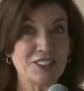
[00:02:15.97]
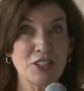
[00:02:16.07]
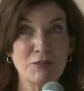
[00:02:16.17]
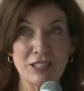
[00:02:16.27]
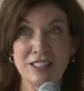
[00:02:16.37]
so,
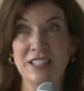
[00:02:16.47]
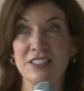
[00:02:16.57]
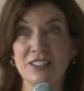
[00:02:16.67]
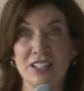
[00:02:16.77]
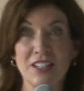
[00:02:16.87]
but indeed
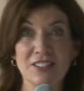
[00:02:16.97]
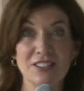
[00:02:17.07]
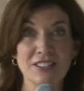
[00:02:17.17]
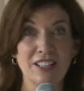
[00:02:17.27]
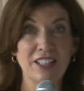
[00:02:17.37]
it
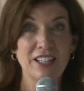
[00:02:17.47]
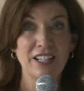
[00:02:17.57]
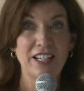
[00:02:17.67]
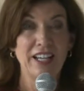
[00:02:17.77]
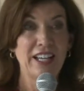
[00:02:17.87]
does.
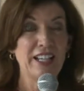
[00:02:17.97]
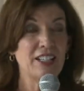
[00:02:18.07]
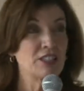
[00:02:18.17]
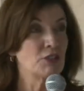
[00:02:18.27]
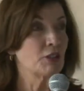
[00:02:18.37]

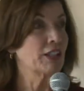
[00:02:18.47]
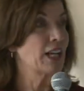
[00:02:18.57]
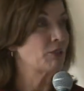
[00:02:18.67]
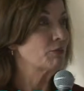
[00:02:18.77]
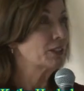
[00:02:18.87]
And if you
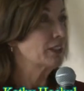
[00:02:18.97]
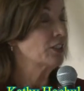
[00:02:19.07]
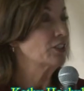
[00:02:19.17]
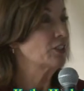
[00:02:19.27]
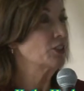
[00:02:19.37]
cannot re
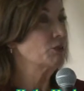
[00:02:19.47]
continue